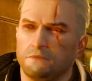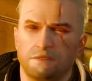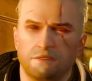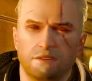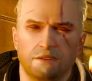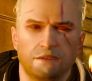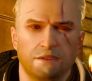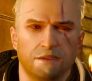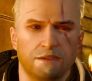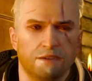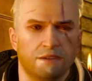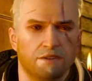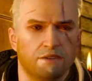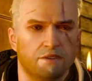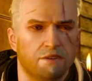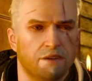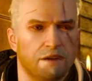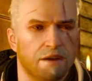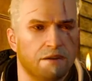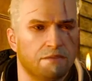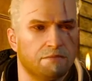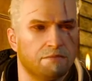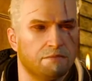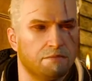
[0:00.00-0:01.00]
Years
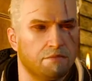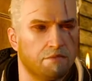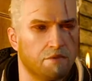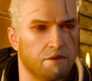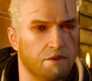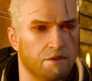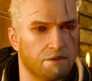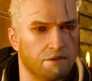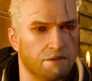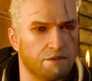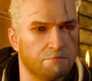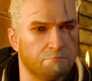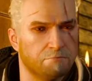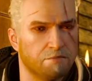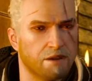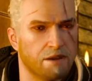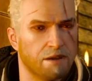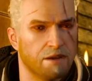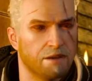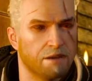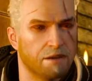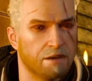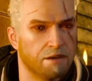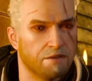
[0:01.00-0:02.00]
later, I was in the
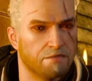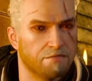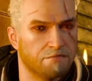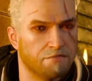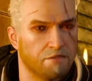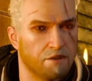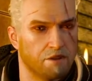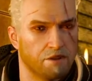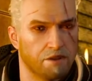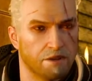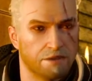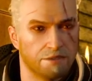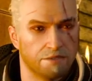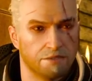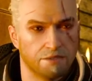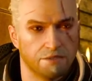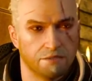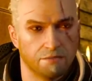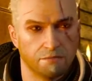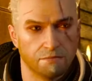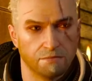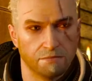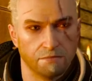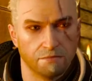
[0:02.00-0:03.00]
Brokilon
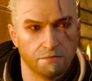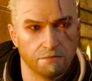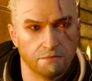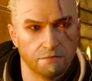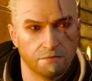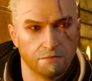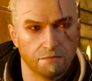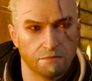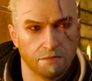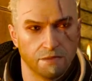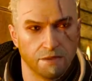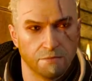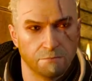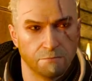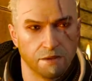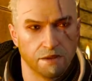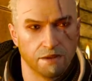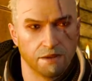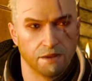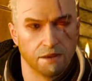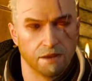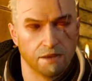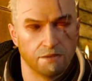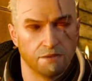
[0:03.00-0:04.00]
forest.
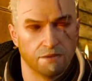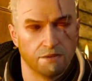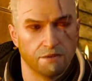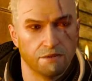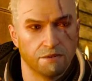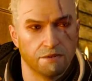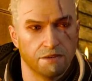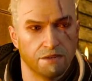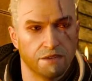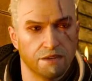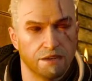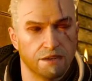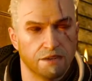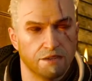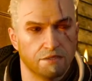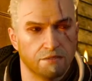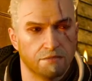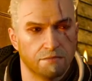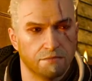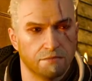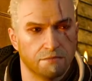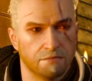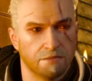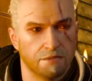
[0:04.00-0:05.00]
Happened on a girl there,
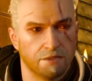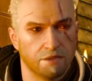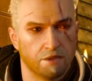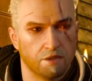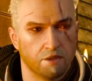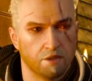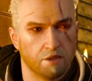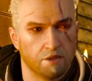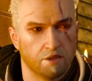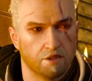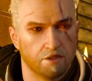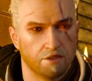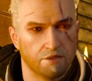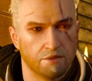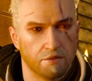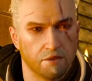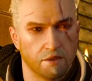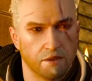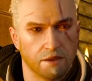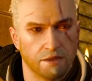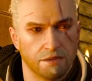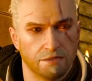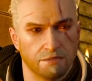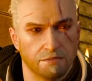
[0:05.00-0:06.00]
didn't know who she
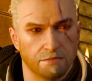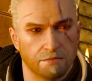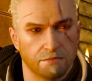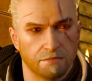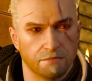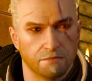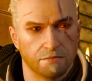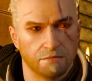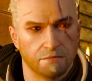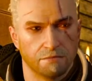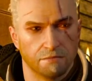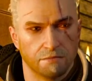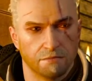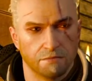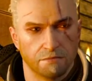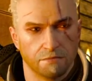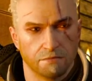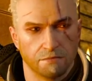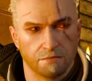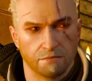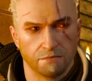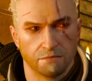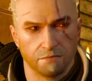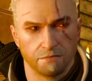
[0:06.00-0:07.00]
was.
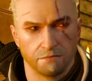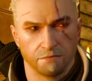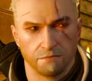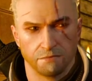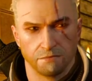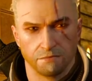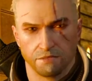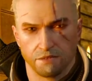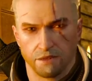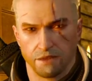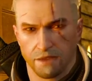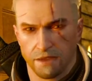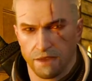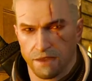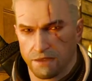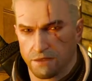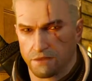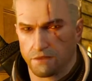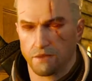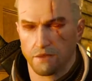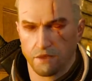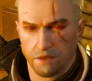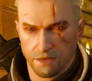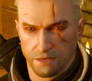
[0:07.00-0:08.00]
The
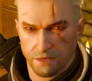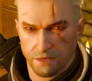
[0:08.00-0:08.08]
Dryads